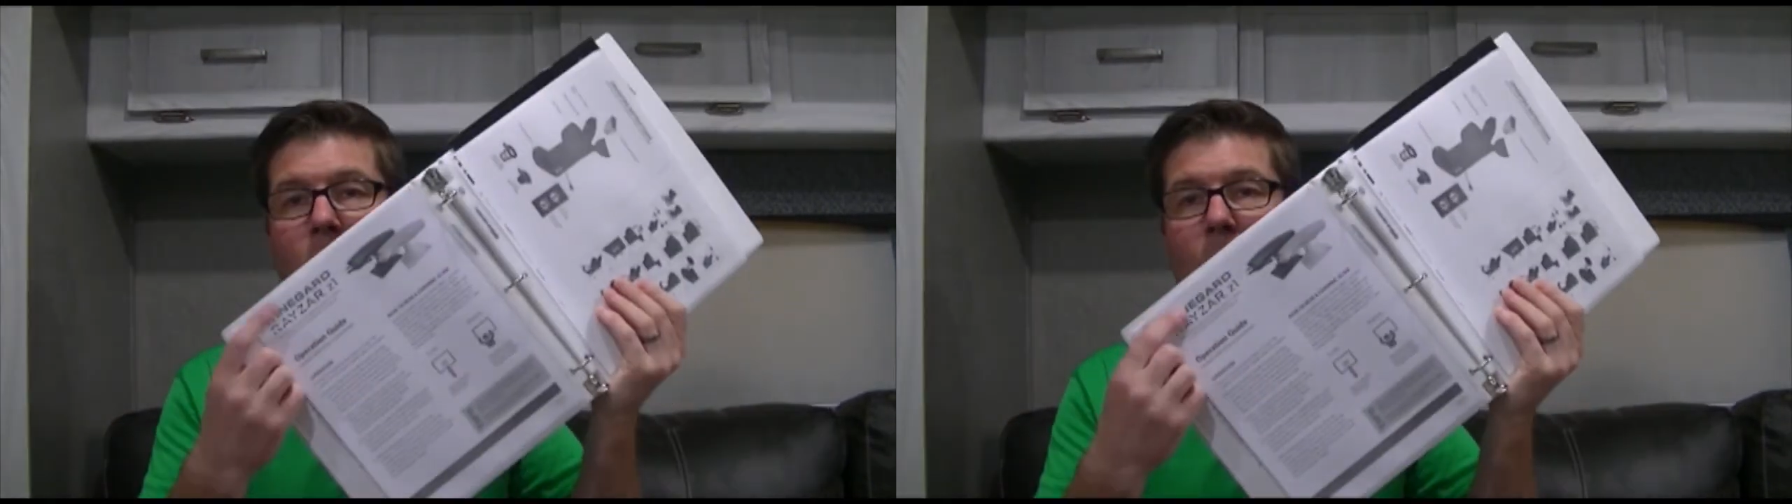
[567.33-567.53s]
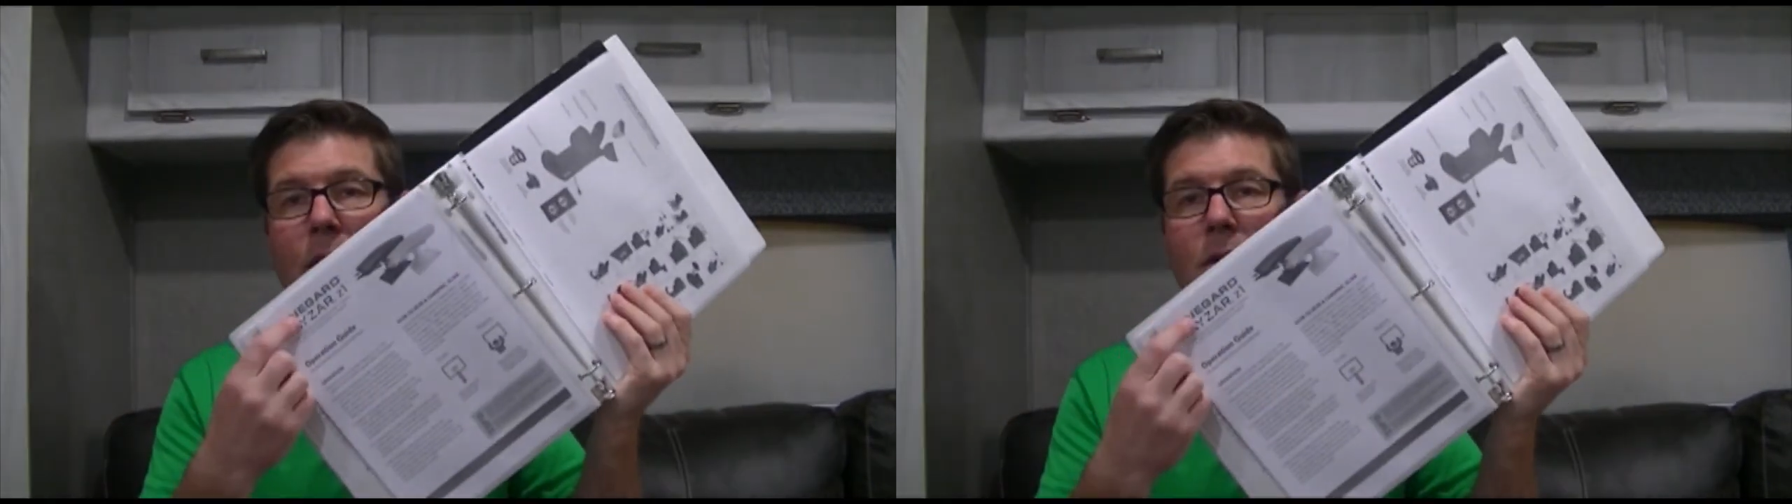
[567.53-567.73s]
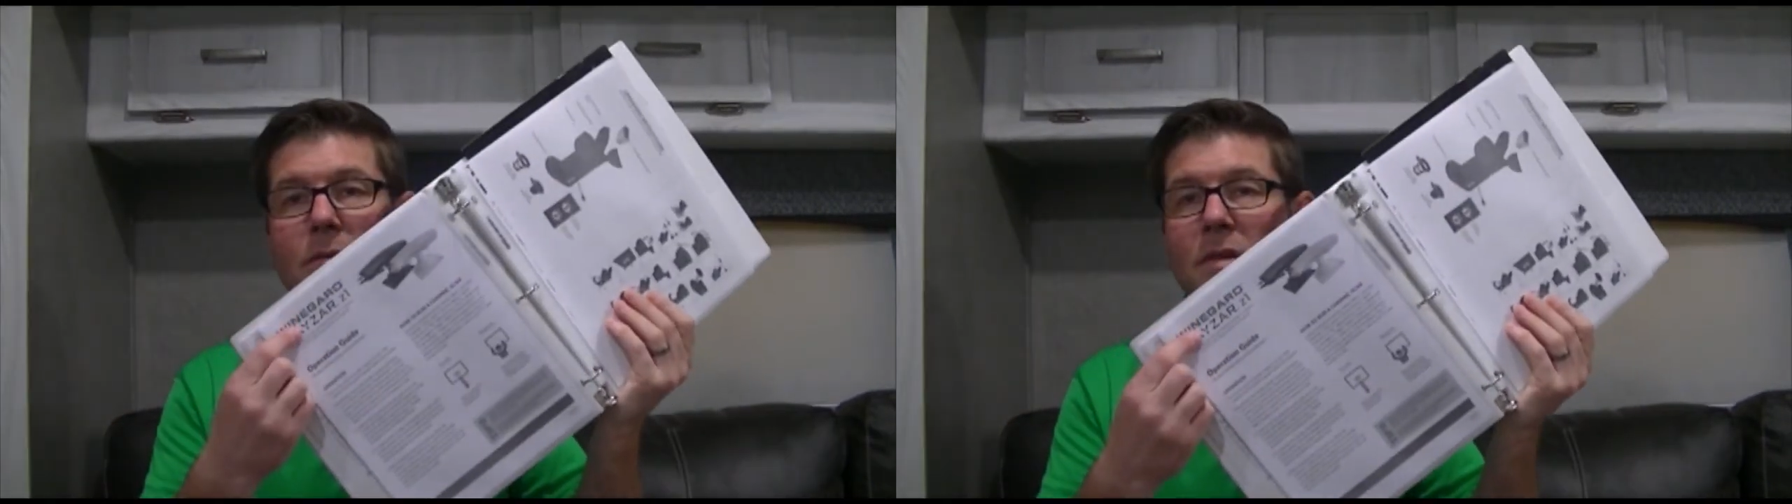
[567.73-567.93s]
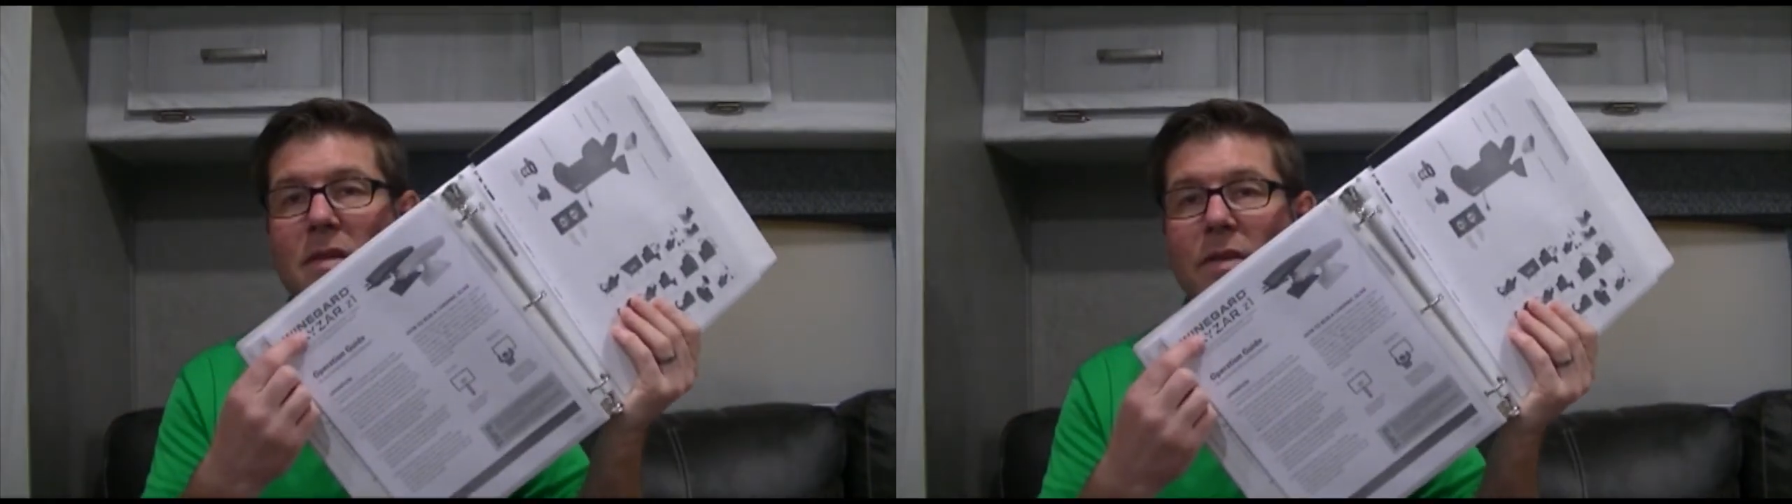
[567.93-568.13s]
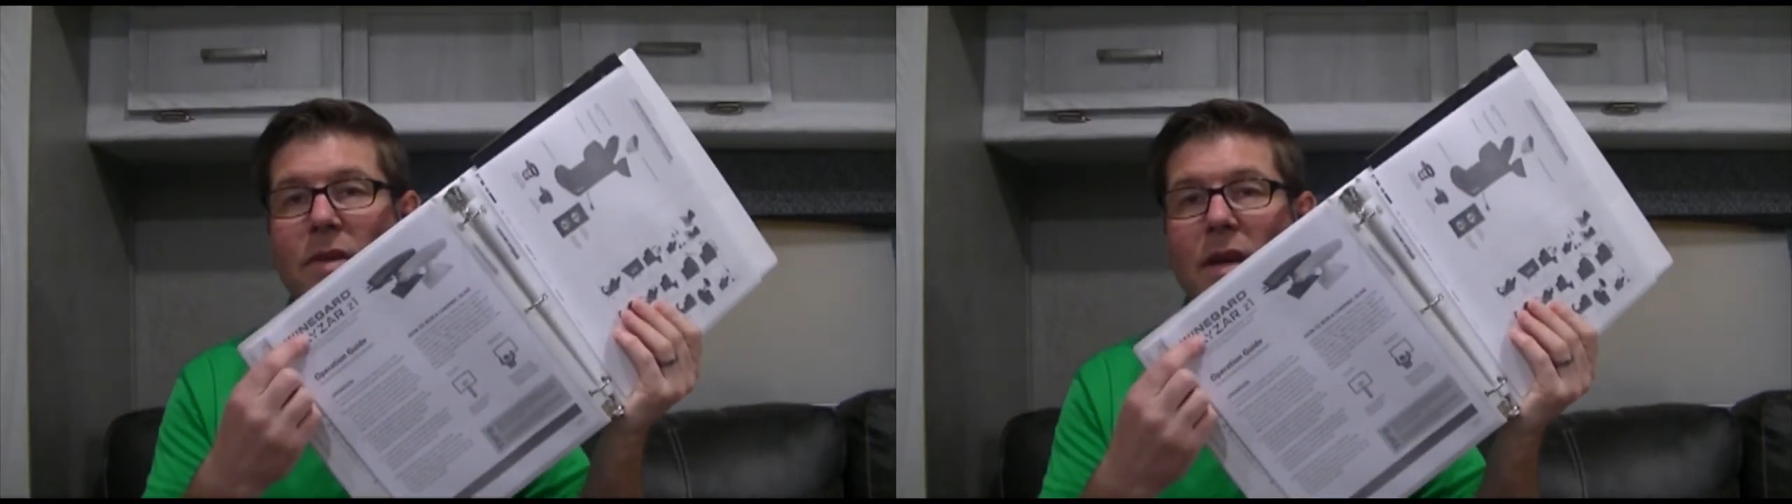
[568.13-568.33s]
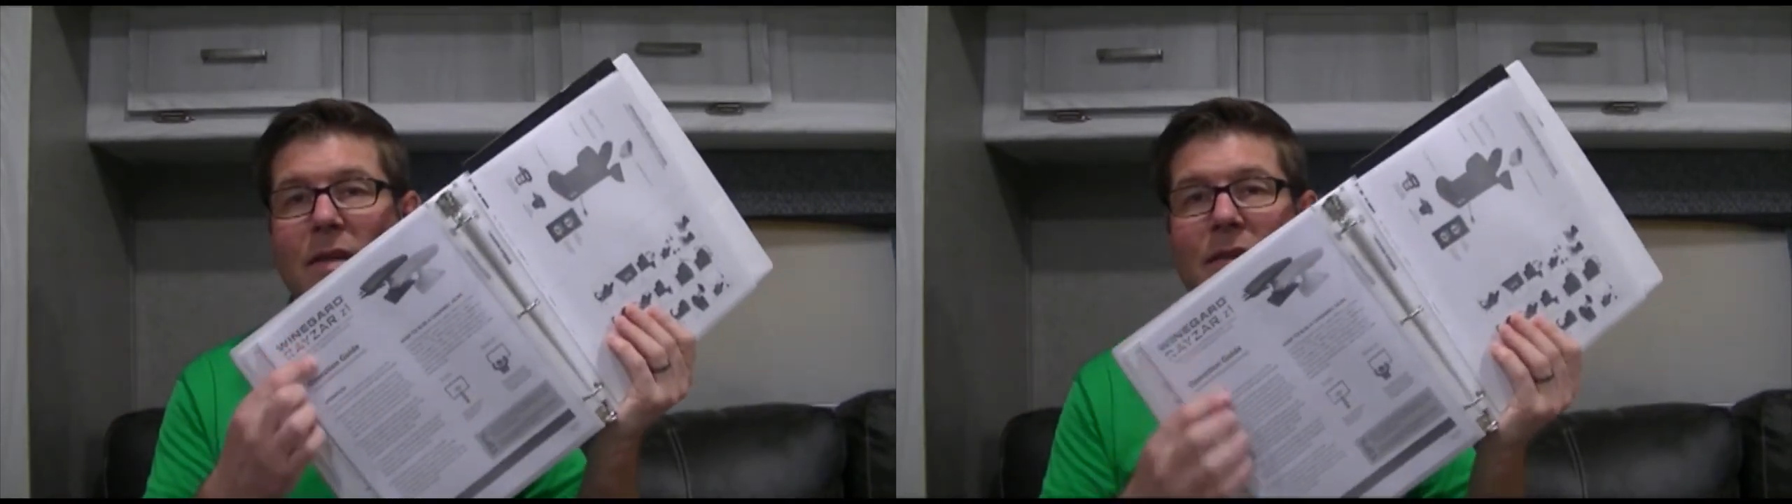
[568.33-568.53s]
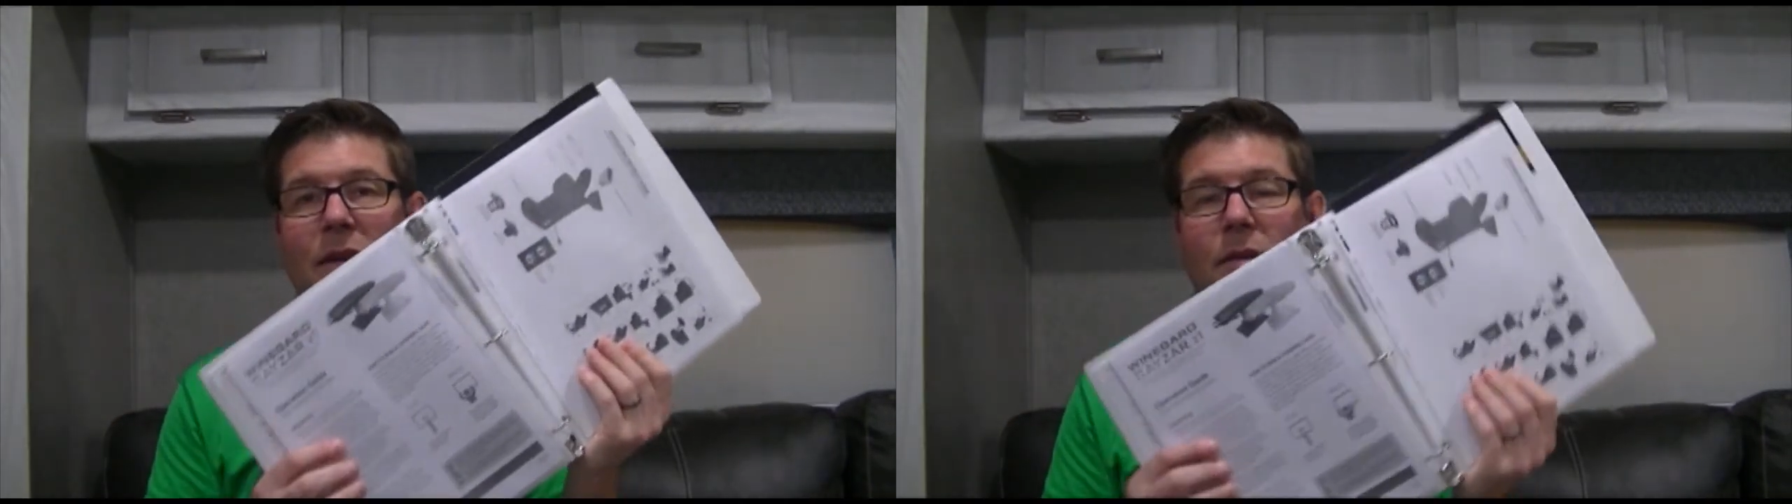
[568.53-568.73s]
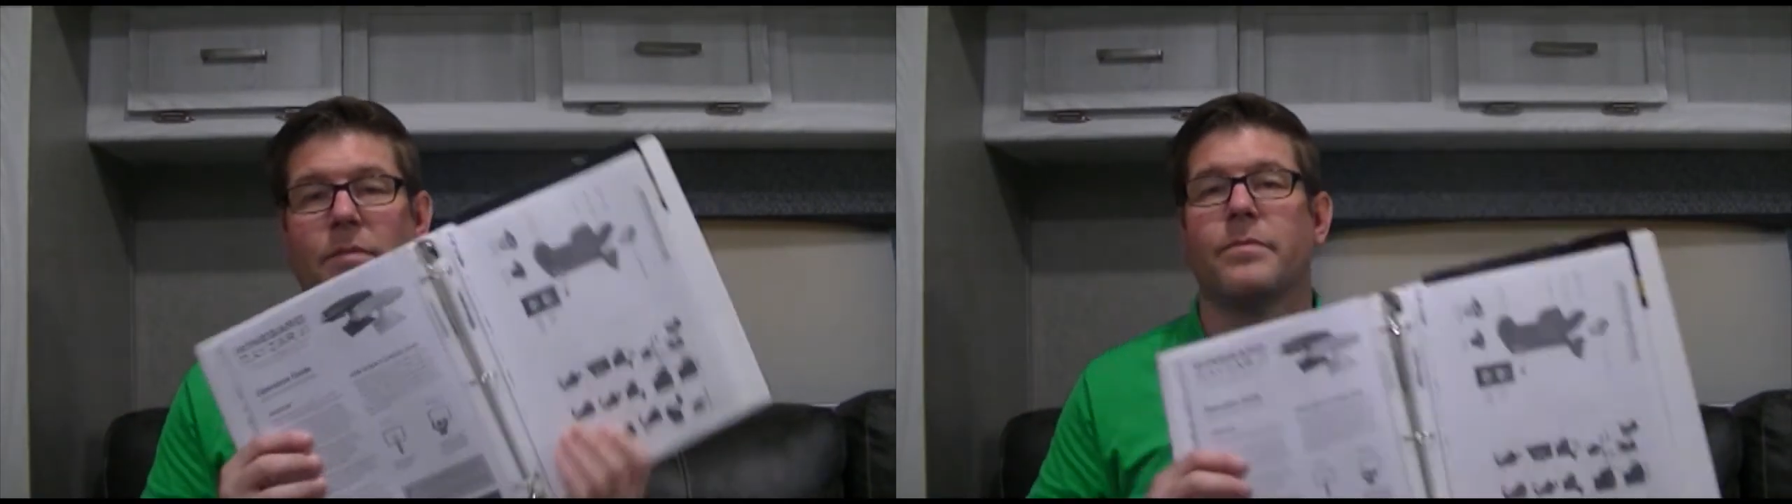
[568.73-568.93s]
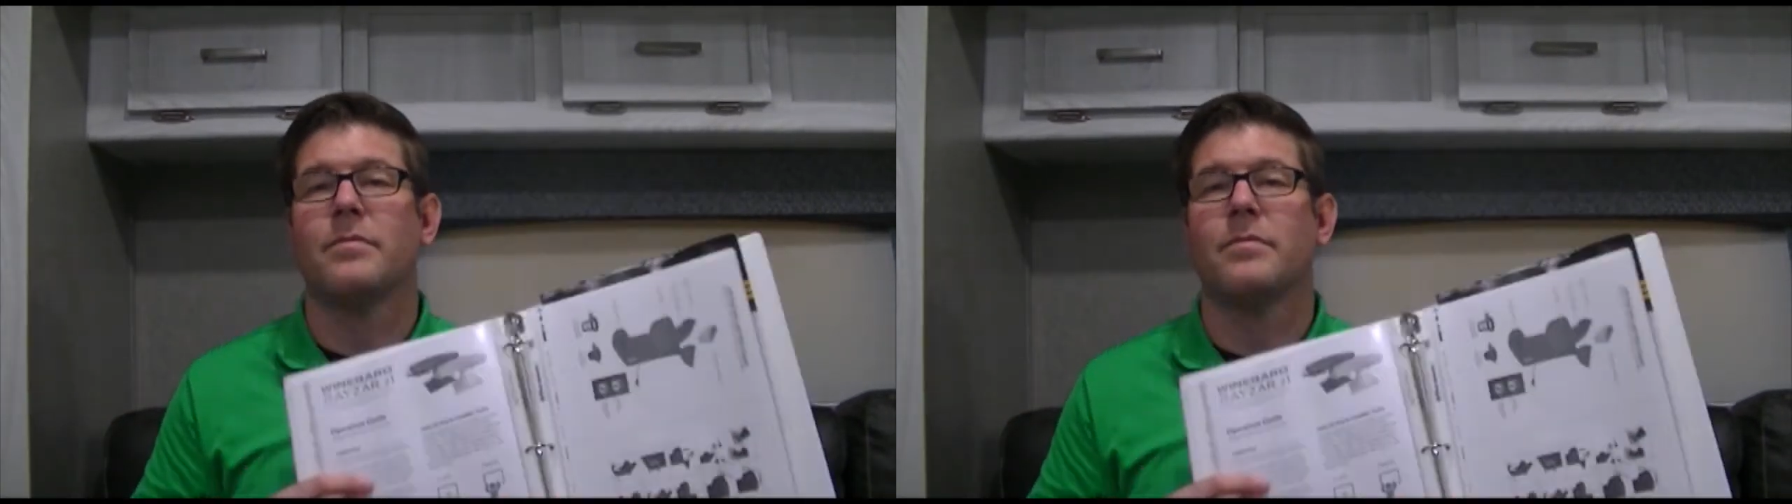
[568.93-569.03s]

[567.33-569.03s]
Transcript: How to use a TV antenna.